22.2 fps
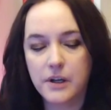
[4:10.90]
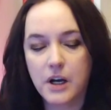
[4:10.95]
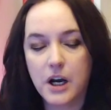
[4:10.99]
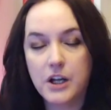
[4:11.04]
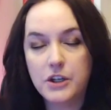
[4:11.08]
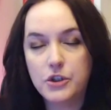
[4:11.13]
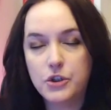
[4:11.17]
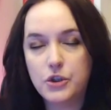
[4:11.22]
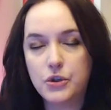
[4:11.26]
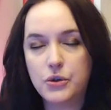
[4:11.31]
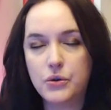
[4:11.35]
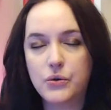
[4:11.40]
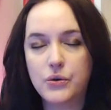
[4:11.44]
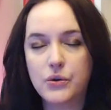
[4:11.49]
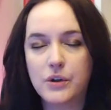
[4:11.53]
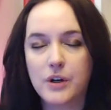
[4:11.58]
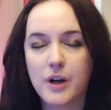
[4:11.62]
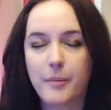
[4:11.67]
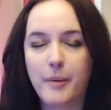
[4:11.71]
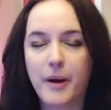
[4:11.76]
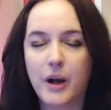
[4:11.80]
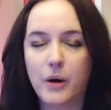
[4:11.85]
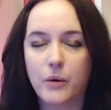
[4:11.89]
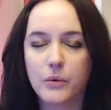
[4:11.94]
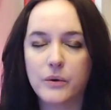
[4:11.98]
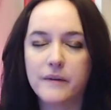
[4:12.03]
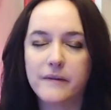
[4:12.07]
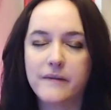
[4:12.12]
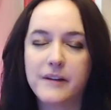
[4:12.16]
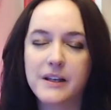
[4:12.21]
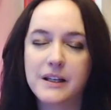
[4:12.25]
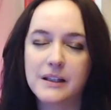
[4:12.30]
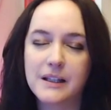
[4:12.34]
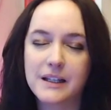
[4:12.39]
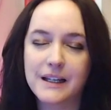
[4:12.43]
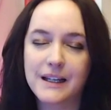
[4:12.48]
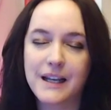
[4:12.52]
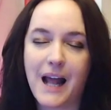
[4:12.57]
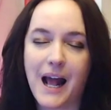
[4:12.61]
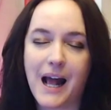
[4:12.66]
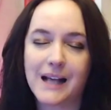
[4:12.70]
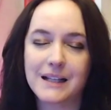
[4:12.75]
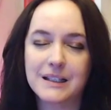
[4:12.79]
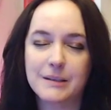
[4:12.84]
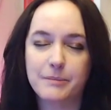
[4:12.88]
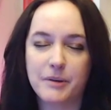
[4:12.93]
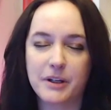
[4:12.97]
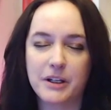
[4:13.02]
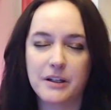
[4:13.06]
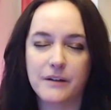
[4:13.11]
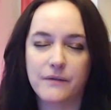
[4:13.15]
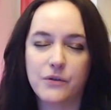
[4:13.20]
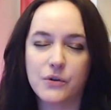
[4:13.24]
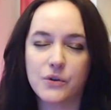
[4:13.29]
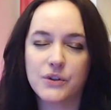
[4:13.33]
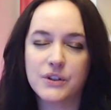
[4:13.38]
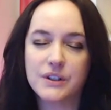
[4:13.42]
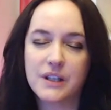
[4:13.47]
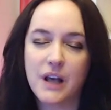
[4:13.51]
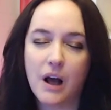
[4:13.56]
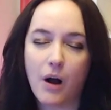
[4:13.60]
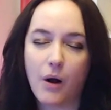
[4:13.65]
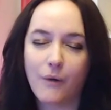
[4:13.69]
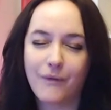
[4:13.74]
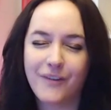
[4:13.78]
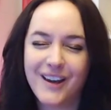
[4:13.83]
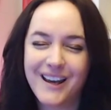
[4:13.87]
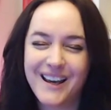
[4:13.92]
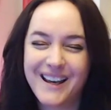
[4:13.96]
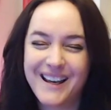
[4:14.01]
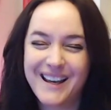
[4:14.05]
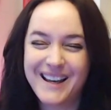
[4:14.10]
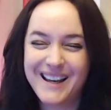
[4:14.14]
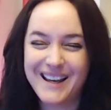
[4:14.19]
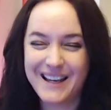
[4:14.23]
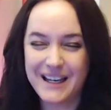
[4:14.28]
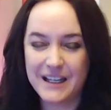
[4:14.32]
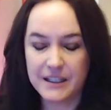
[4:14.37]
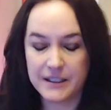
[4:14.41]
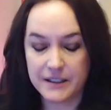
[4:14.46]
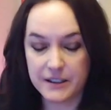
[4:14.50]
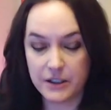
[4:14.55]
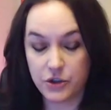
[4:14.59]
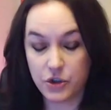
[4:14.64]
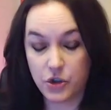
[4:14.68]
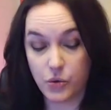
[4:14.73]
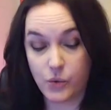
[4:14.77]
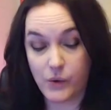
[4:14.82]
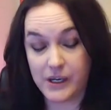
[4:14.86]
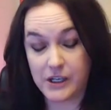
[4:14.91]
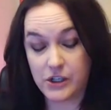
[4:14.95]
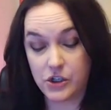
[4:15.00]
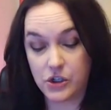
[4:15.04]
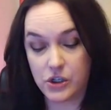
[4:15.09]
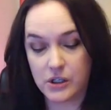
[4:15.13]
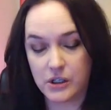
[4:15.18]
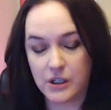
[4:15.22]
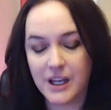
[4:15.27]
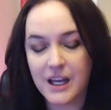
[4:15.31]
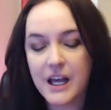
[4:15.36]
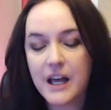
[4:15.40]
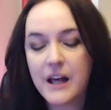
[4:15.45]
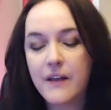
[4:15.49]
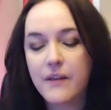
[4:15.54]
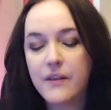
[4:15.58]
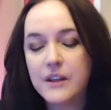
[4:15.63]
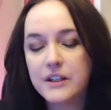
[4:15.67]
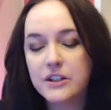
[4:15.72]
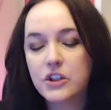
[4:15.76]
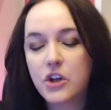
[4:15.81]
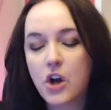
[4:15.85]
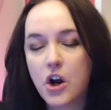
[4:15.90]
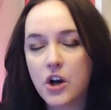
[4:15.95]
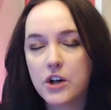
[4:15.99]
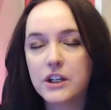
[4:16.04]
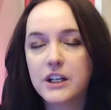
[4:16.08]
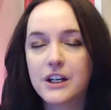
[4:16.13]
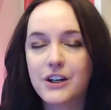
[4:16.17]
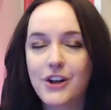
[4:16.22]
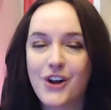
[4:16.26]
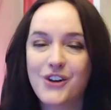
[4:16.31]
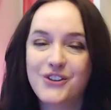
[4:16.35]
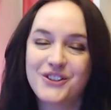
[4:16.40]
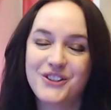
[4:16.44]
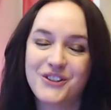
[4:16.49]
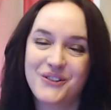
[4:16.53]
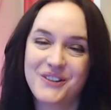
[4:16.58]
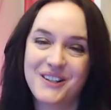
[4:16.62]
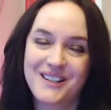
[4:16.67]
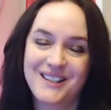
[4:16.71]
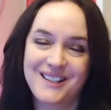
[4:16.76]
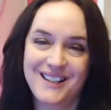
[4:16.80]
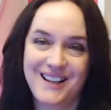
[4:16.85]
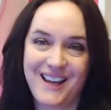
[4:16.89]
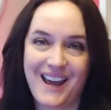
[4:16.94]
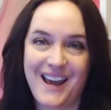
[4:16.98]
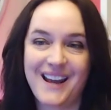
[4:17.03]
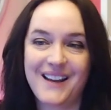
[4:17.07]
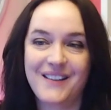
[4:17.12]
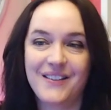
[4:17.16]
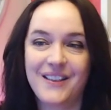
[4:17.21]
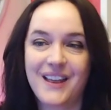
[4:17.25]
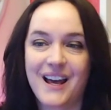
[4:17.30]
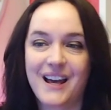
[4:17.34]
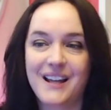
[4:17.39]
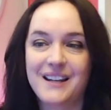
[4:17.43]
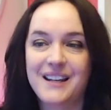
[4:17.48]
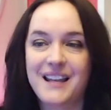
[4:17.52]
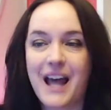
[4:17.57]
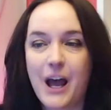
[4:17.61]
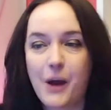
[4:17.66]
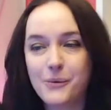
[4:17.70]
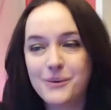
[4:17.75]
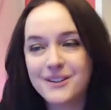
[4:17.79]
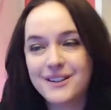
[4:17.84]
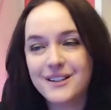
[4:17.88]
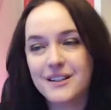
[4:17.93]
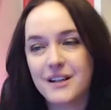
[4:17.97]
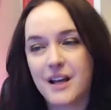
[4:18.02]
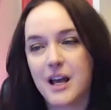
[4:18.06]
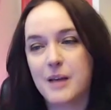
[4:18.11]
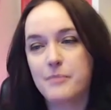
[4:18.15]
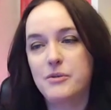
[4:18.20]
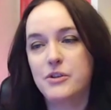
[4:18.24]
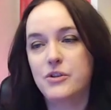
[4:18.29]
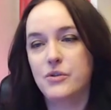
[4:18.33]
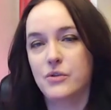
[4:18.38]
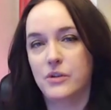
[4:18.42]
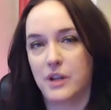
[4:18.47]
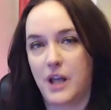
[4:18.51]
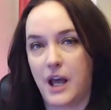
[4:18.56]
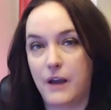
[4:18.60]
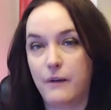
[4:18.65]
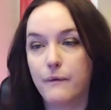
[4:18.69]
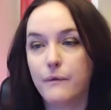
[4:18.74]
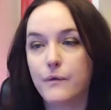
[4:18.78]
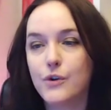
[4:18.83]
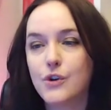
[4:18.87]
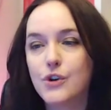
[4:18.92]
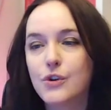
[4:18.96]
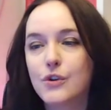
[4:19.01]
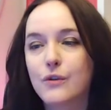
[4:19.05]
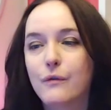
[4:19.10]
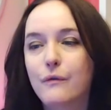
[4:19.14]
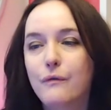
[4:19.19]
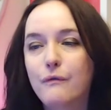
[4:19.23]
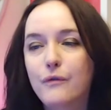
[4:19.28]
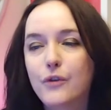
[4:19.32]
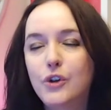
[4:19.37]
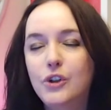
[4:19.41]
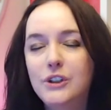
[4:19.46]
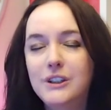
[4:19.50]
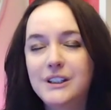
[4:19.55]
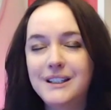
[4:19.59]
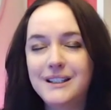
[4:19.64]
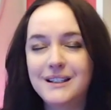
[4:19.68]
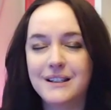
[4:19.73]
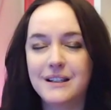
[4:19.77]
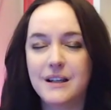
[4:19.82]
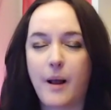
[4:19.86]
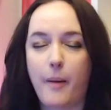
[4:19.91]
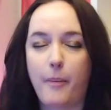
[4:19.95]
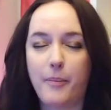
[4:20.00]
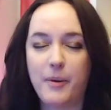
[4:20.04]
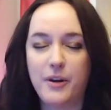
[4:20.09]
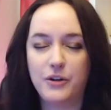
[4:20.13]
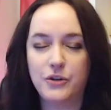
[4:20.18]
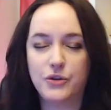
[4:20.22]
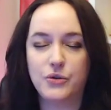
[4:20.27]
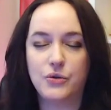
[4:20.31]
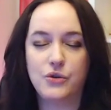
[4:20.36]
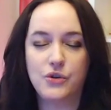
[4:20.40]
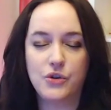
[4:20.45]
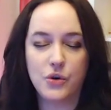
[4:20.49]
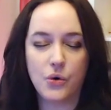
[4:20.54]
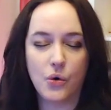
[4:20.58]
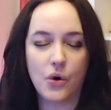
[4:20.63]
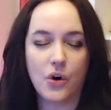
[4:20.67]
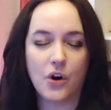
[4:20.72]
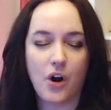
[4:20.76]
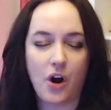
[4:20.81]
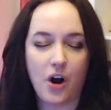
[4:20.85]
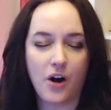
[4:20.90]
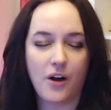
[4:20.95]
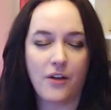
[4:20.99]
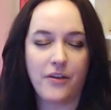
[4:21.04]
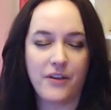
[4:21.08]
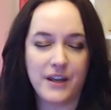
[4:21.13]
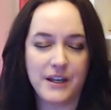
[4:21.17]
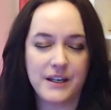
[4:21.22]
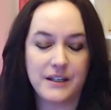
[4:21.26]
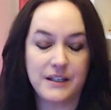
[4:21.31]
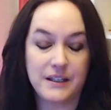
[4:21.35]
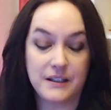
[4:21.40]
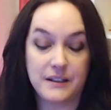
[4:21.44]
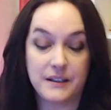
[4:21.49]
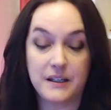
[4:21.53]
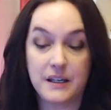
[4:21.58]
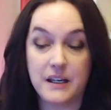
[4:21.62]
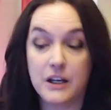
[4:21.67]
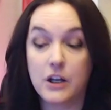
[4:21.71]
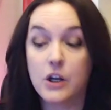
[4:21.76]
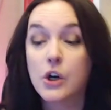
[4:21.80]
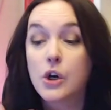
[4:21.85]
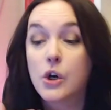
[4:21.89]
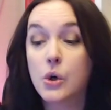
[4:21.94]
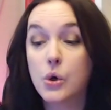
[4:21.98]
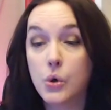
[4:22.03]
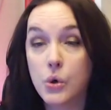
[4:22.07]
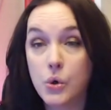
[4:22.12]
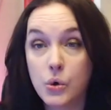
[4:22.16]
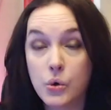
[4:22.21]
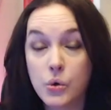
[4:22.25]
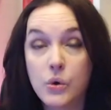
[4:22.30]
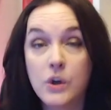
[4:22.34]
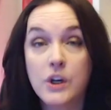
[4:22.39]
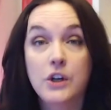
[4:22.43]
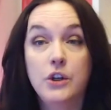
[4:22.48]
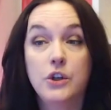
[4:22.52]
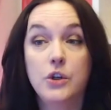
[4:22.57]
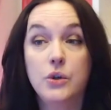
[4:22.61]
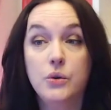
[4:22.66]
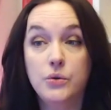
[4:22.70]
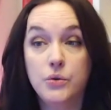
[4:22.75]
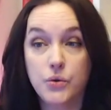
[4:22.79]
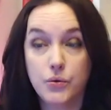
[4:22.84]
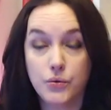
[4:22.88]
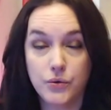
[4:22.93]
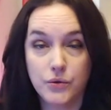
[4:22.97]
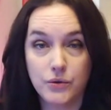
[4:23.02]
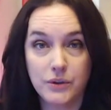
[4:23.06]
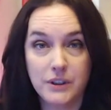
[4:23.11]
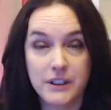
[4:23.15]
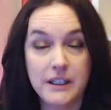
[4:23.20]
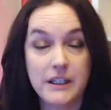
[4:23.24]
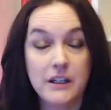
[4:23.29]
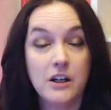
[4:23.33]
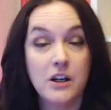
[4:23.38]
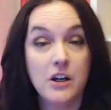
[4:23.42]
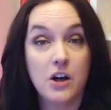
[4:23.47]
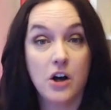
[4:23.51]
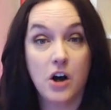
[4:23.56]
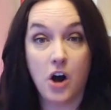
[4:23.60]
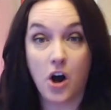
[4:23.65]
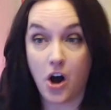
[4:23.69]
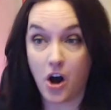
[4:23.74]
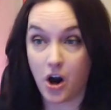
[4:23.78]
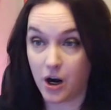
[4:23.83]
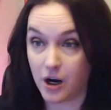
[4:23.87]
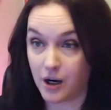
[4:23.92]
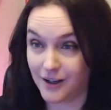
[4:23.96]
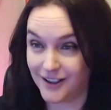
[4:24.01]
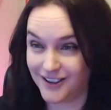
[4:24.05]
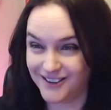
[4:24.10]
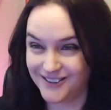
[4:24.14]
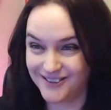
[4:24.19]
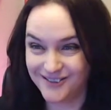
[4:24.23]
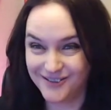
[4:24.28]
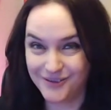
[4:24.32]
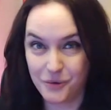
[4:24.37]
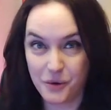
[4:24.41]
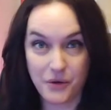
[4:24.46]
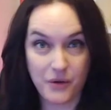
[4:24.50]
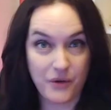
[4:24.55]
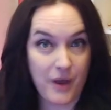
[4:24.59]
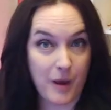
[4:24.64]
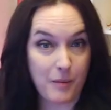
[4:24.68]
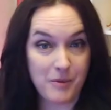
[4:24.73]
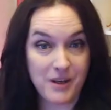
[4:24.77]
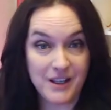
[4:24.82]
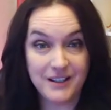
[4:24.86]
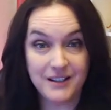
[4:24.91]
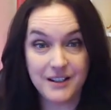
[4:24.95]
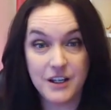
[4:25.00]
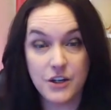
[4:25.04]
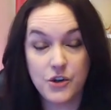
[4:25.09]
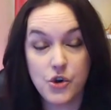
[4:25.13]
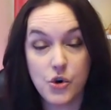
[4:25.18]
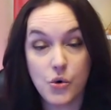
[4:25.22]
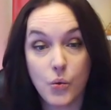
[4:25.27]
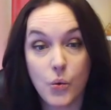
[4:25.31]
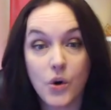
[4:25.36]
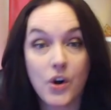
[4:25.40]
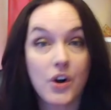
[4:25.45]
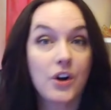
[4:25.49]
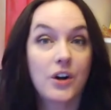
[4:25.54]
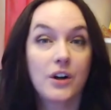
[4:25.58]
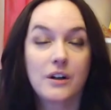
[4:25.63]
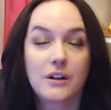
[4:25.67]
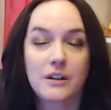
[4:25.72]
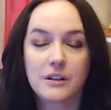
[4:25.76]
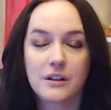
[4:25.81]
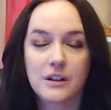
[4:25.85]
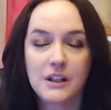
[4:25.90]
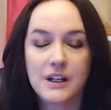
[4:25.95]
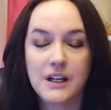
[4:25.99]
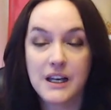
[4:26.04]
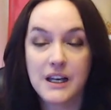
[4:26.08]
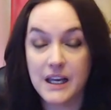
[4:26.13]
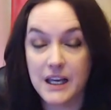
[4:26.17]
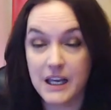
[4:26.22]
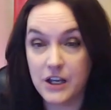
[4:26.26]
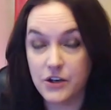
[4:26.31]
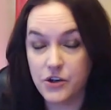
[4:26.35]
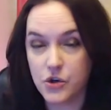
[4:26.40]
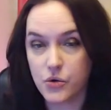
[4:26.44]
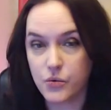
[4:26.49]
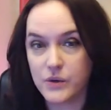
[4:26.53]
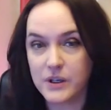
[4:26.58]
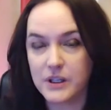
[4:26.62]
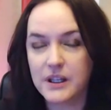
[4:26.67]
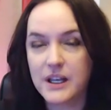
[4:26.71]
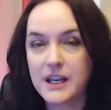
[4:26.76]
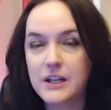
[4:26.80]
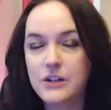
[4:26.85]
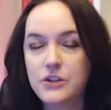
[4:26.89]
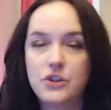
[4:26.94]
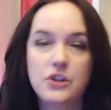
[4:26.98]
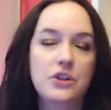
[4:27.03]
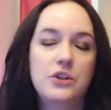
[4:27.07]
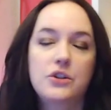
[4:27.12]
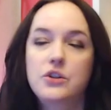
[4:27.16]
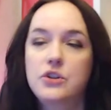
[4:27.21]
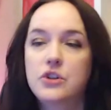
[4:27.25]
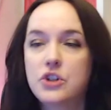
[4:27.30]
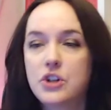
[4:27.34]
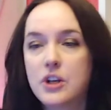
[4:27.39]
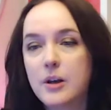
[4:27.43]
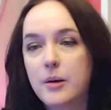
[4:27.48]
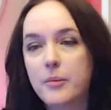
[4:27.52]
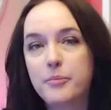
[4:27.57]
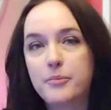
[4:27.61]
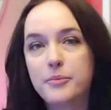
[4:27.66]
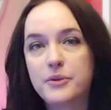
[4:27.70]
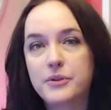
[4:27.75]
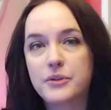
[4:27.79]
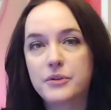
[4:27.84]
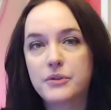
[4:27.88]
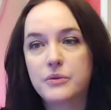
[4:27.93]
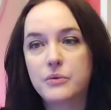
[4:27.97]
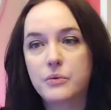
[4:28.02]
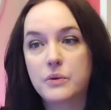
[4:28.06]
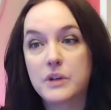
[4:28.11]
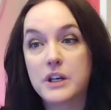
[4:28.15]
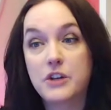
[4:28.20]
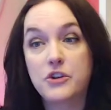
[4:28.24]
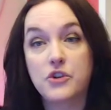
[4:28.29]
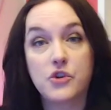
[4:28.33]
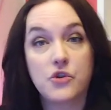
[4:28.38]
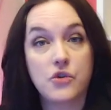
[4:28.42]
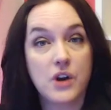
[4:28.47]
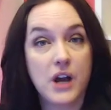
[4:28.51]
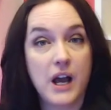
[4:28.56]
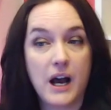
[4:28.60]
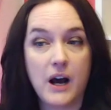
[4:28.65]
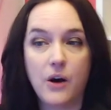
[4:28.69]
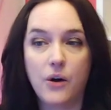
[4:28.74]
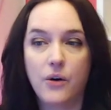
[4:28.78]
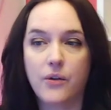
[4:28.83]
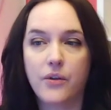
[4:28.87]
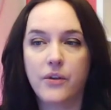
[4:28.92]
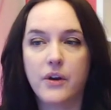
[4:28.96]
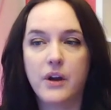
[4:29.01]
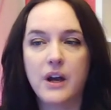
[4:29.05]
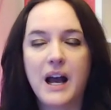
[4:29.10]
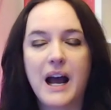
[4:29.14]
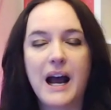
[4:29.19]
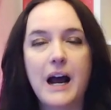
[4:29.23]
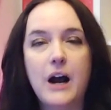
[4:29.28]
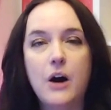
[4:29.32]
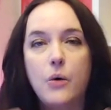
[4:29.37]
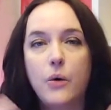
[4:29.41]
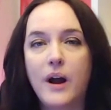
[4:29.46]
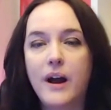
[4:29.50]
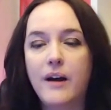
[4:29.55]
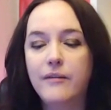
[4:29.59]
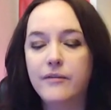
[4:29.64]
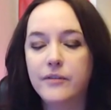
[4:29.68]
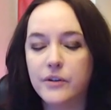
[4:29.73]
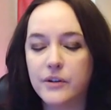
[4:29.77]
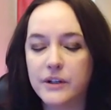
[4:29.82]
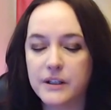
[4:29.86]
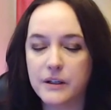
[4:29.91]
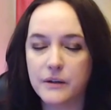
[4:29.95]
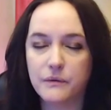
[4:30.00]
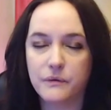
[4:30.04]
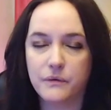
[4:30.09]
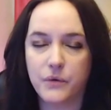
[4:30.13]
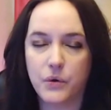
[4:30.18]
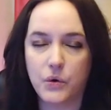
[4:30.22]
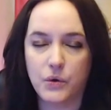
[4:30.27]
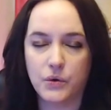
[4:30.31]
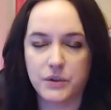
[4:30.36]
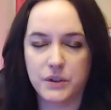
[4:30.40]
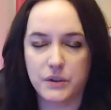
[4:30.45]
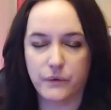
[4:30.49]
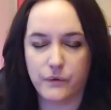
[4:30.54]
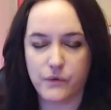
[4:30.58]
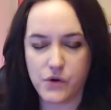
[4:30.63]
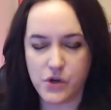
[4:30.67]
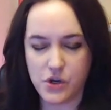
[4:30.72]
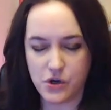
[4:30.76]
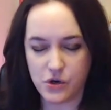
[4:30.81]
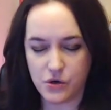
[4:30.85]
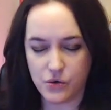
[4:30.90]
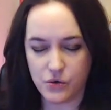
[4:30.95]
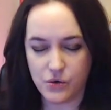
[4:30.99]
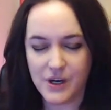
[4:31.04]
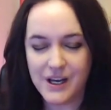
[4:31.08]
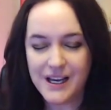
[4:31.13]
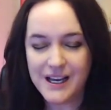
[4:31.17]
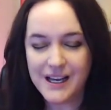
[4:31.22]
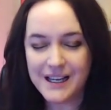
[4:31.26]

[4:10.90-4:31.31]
unsure about revealing an aspect of yourself in a situation. This card can also indicate that now is the time in your life for you to fully step into your authenticity, who you truly are, whether that means in your work, in your relationships, in your health, however it unfolds for you.